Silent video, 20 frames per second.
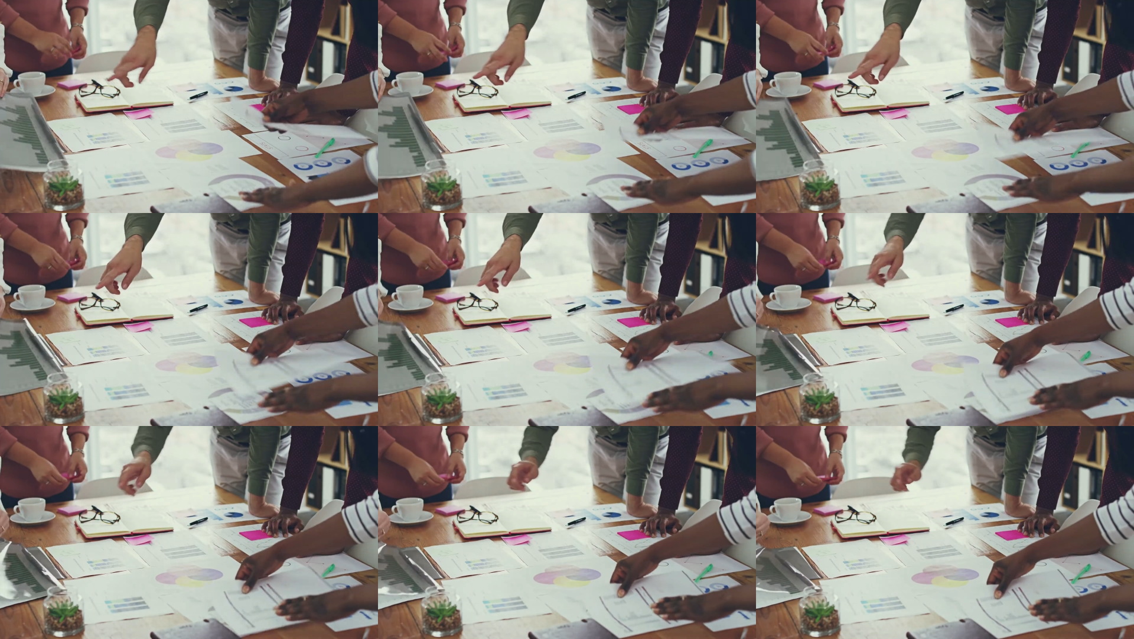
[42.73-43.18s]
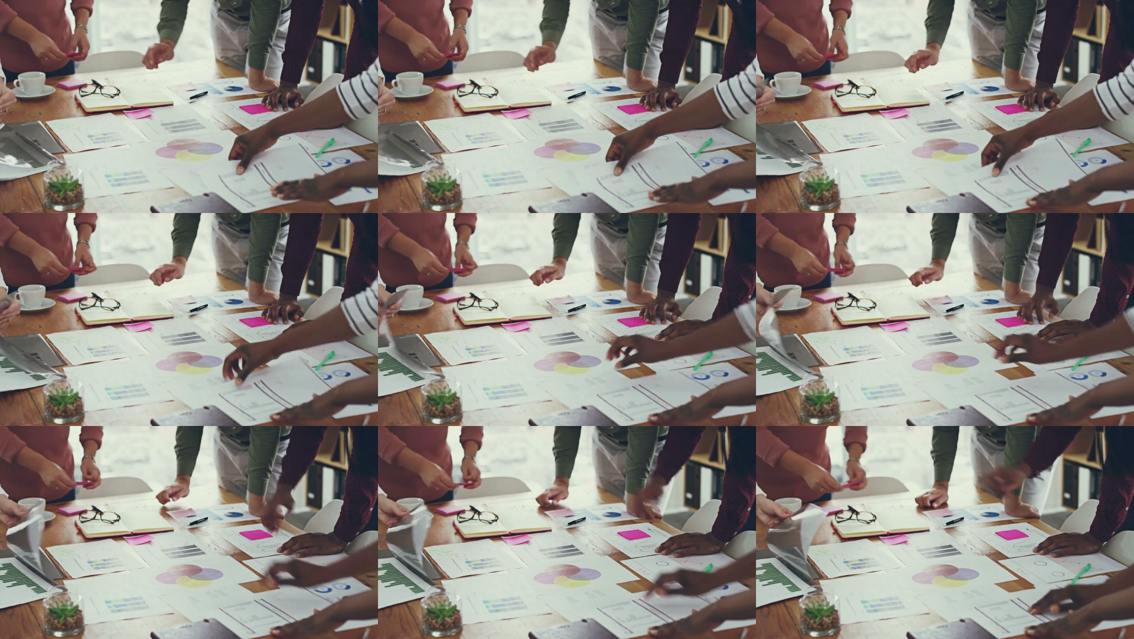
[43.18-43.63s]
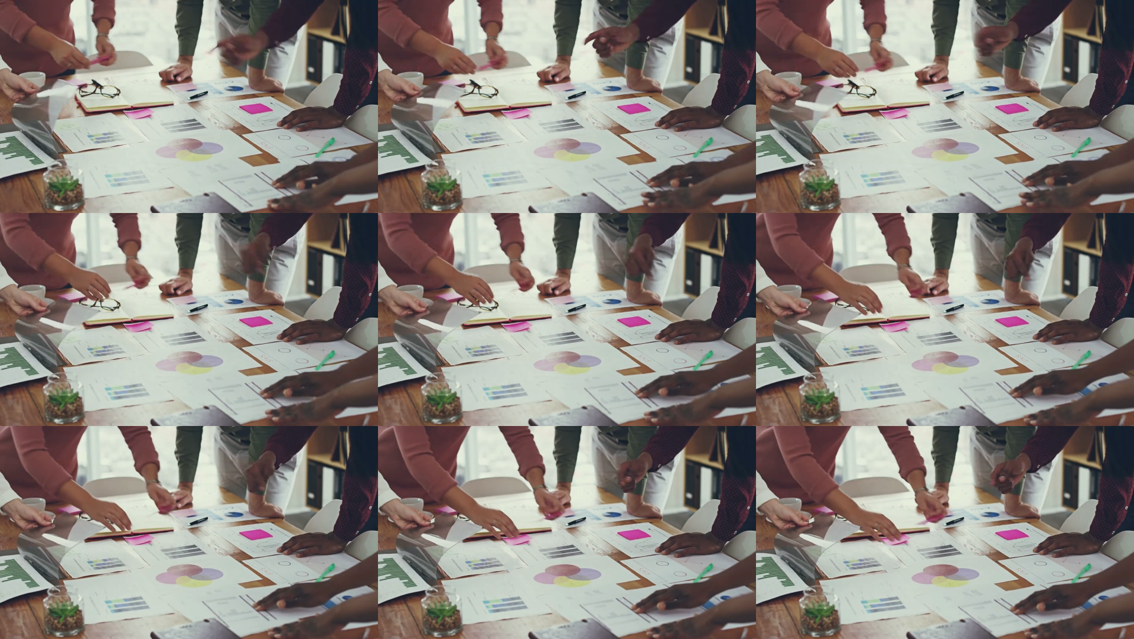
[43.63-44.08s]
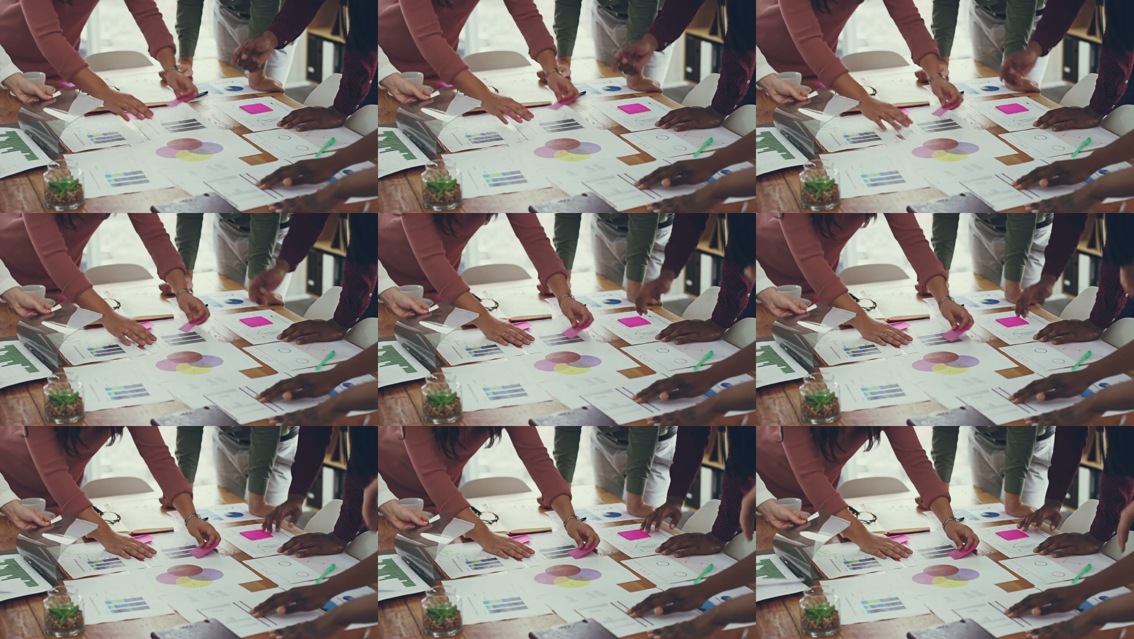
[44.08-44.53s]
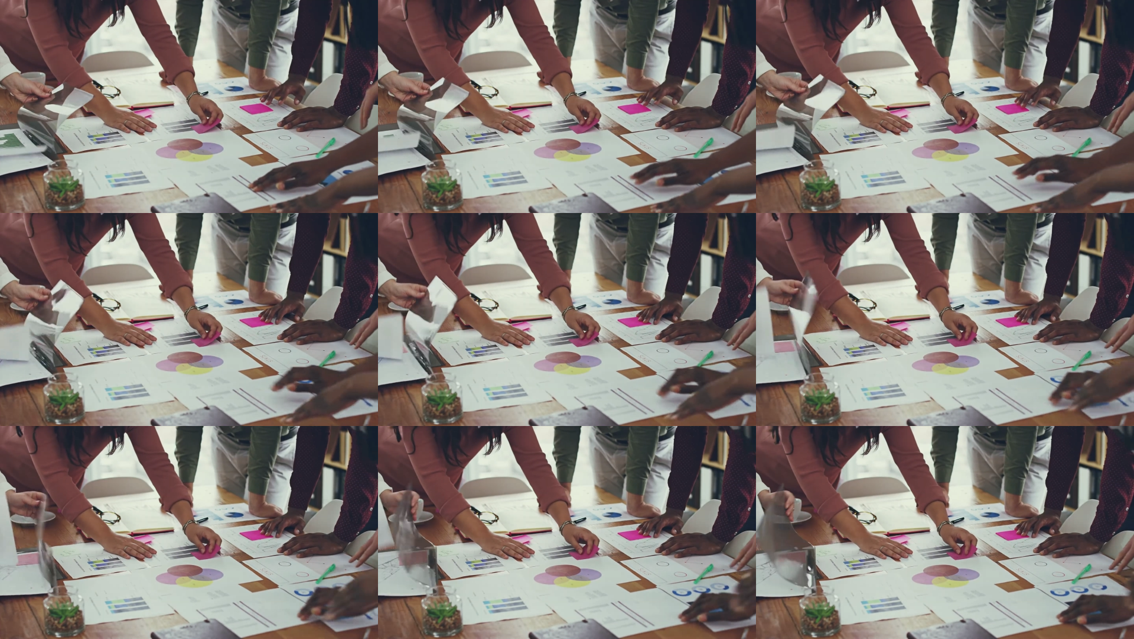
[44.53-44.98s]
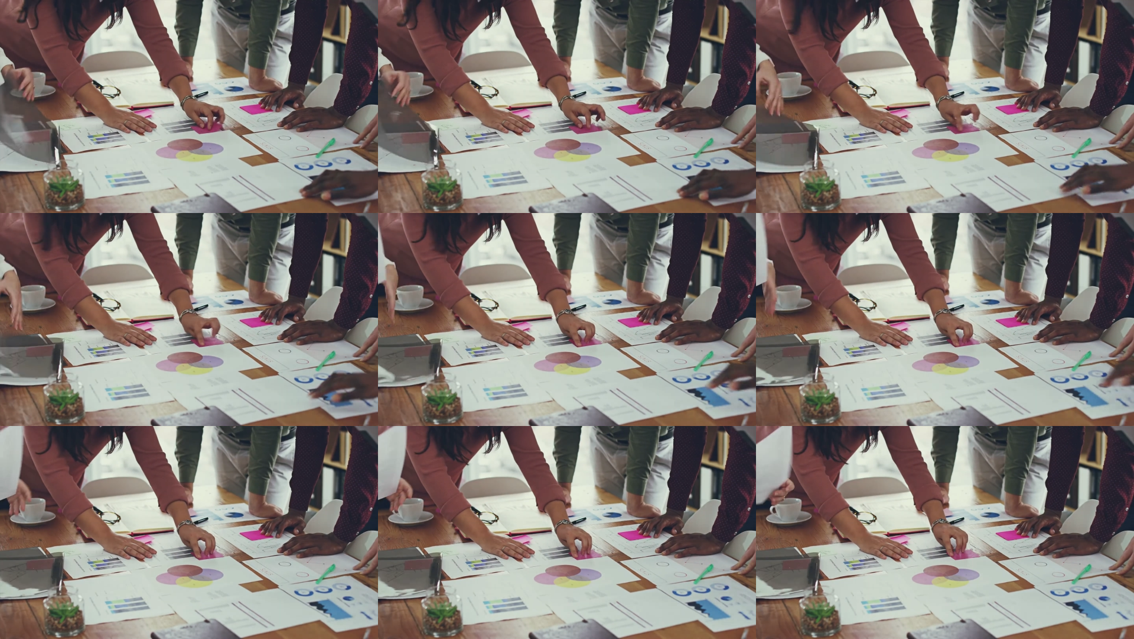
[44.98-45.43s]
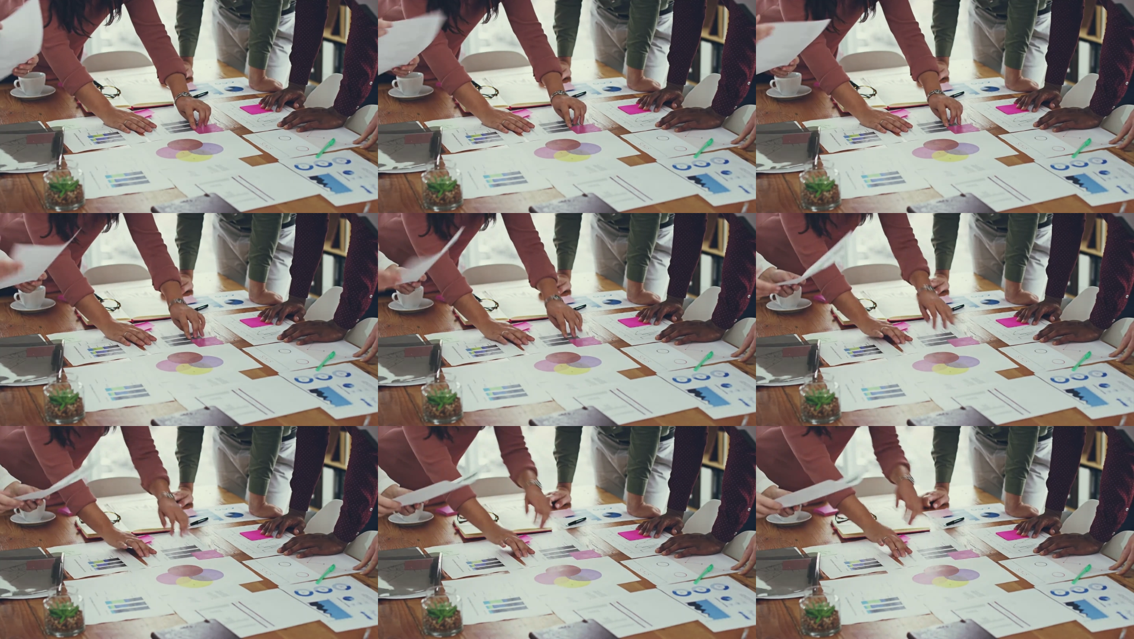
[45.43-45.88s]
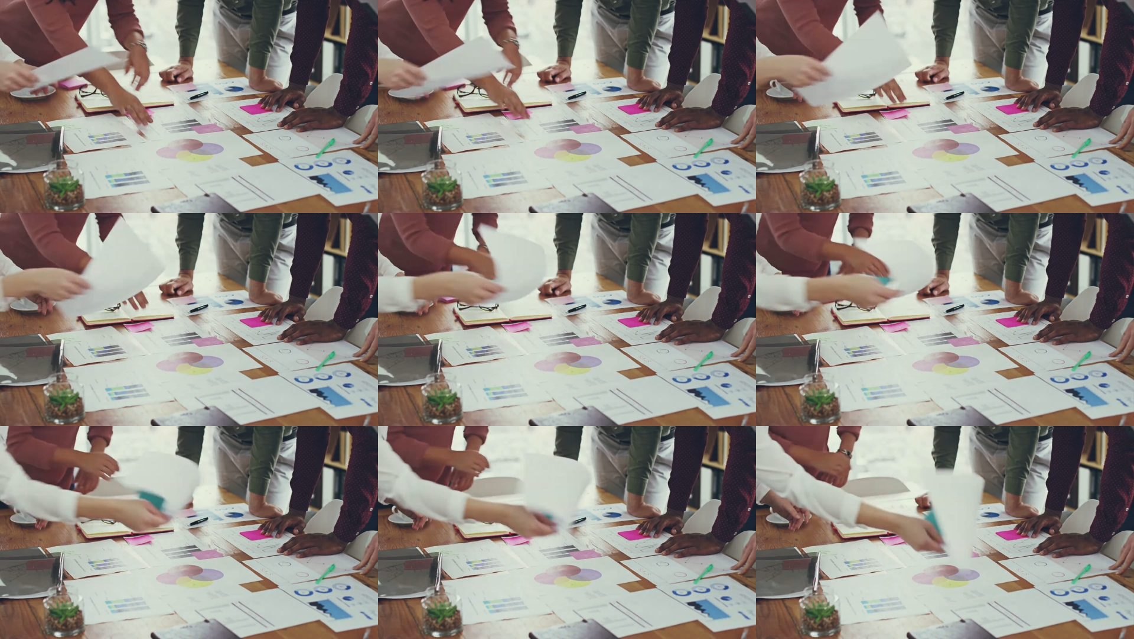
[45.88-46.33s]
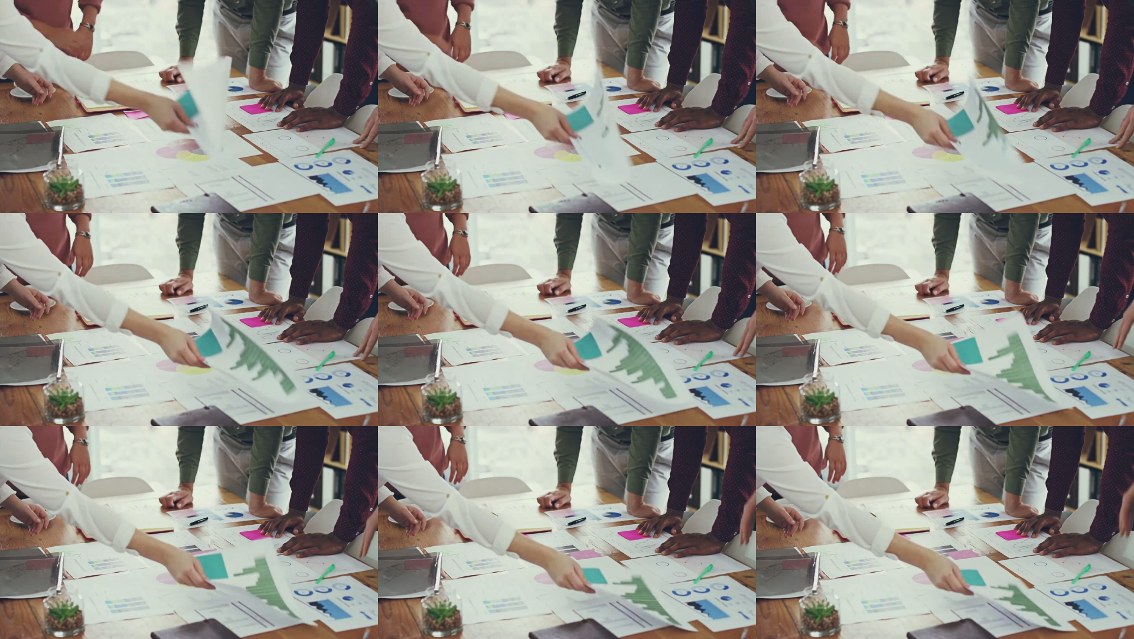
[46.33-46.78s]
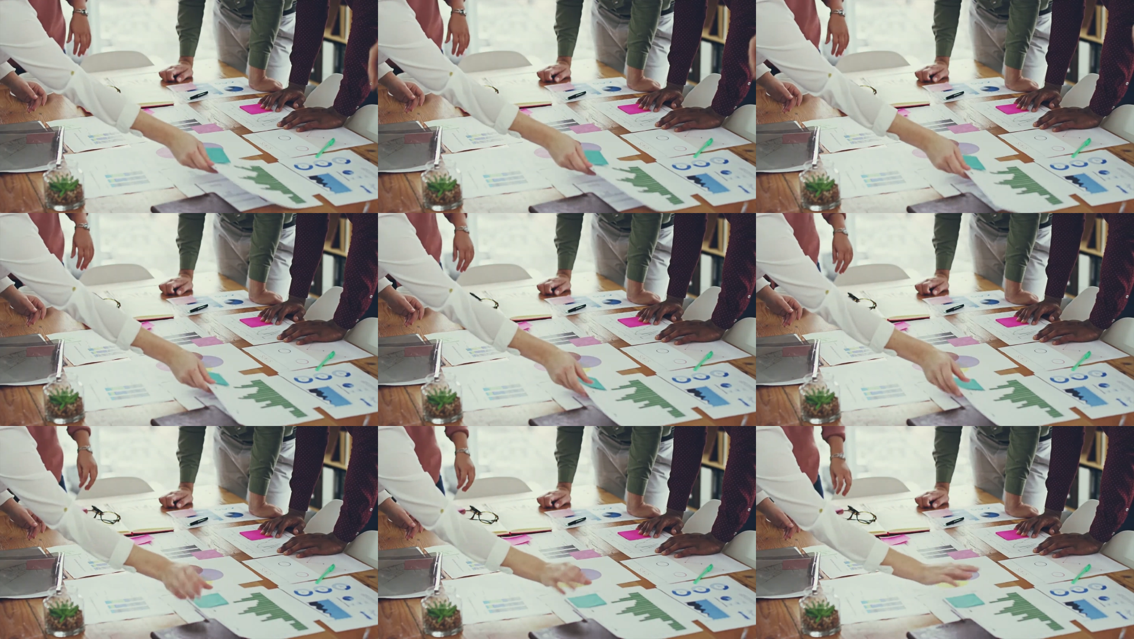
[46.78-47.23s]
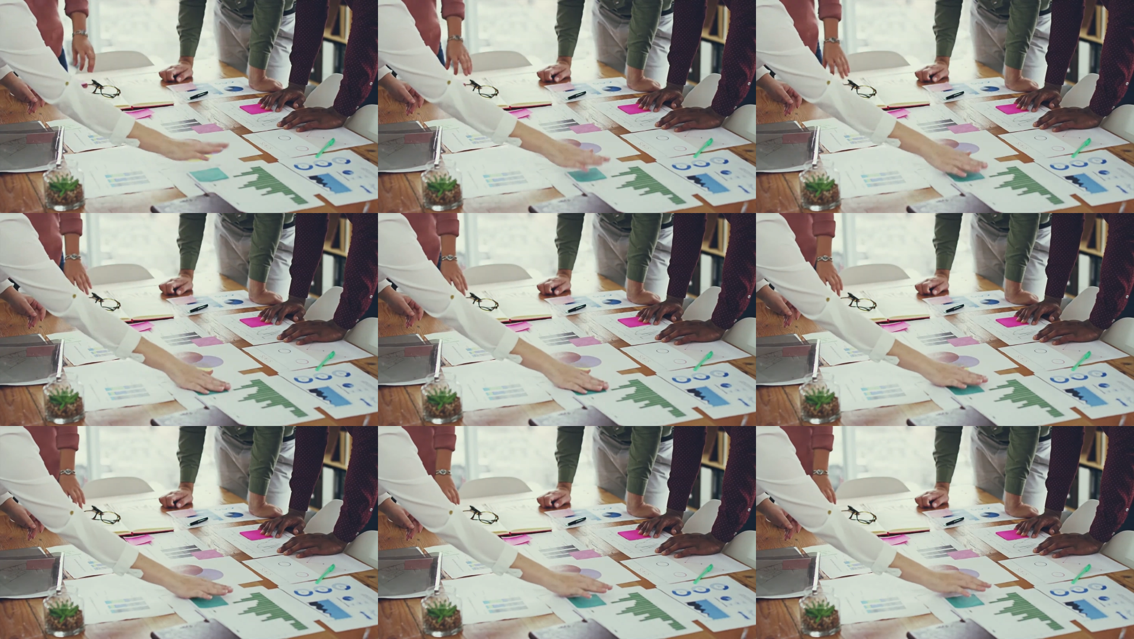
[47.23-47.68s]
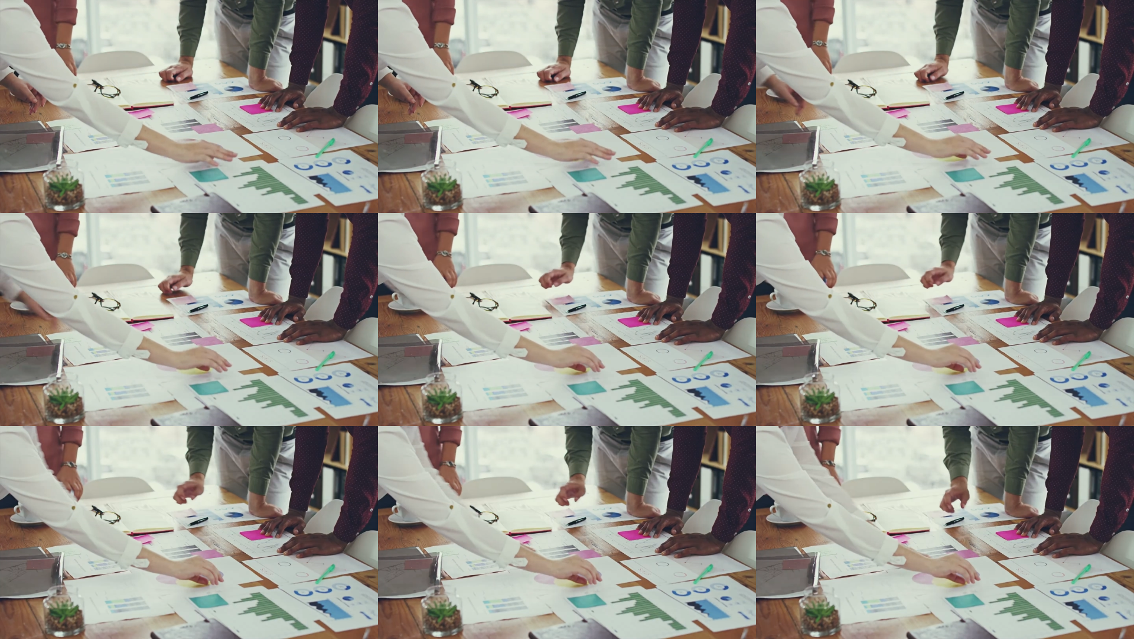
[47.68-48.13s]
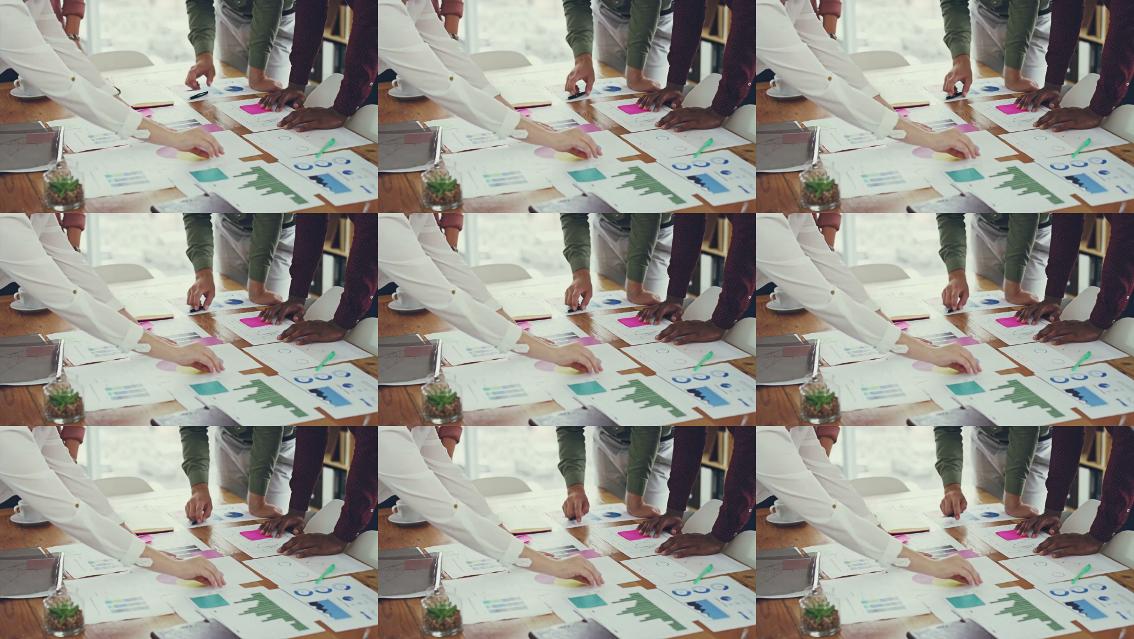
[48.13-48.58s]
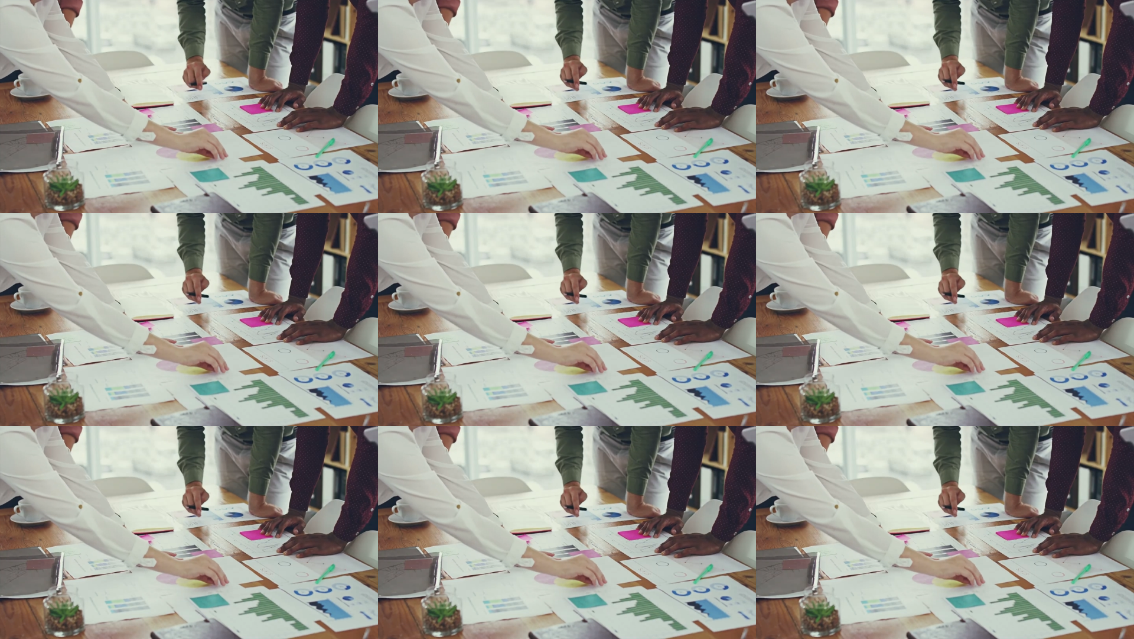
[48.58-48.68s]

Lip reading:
Nobody's mouth can be seen.